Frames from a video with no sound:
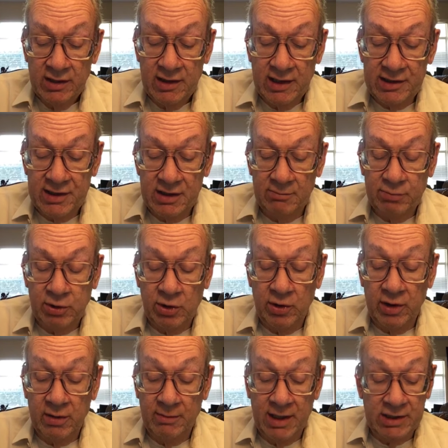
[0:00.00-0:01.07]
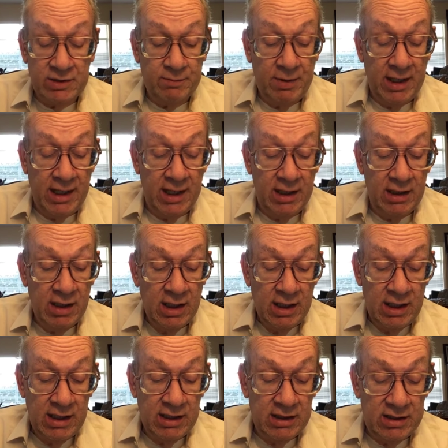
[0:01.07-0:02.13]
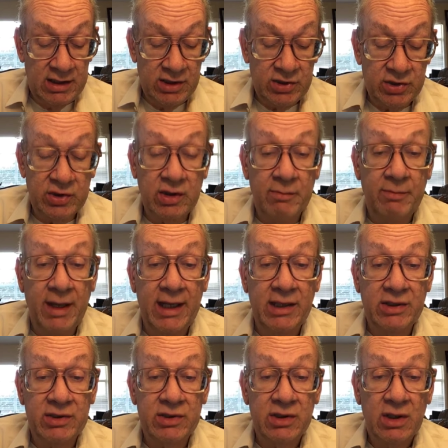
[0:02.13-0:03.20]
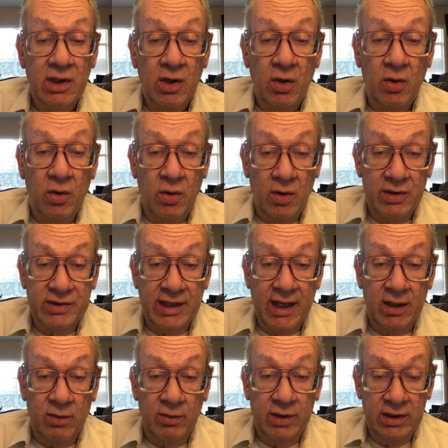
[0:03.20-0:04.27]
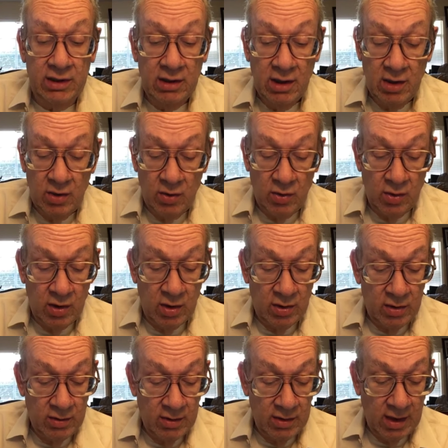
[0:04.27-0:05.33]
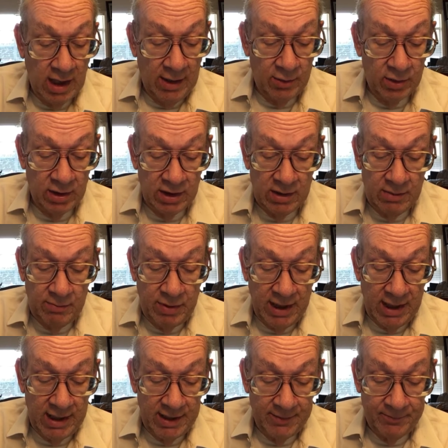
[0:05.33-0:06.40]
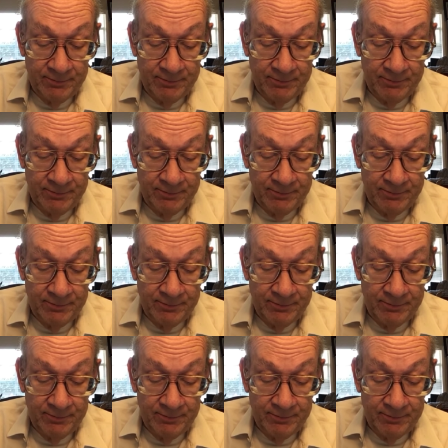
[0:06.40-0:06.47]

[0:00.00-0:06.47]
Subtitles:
that the employer must pay in addition to base or salary or hourly pay.